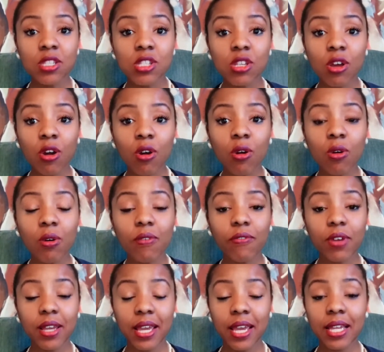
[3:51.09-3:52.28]
and so
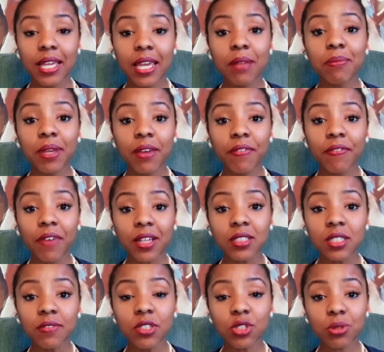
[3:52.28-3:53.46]
it can be
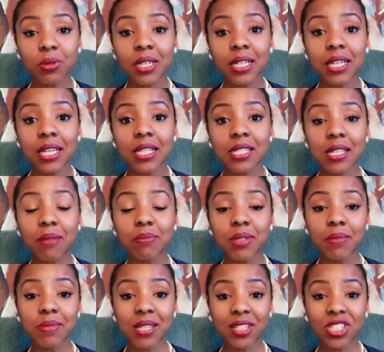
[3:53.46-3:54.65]
effective in treating
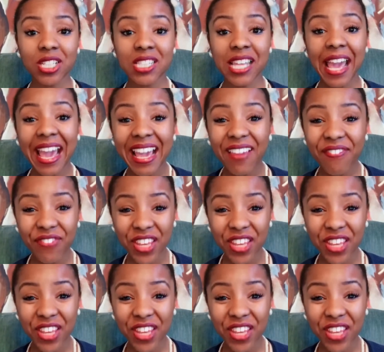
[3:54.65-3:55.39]
symptoms such as hay